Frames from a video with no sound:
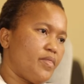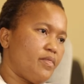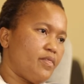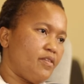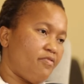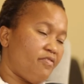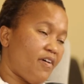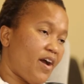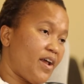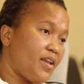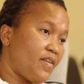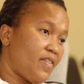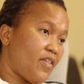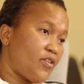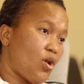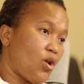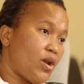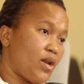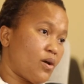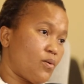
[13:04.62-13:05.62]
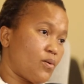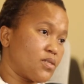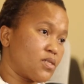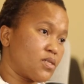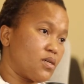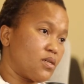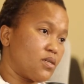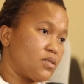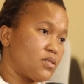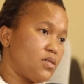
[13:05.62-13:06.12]
the finding that Yolanda was
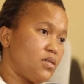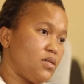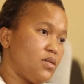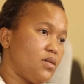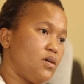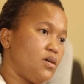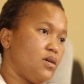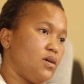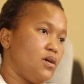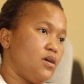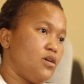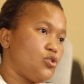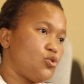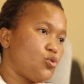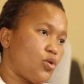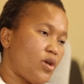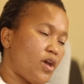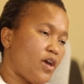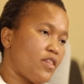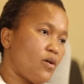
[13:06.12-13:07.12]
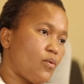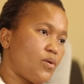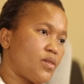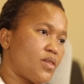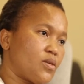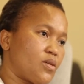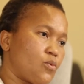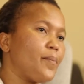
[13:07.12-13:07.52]
guilty, together with the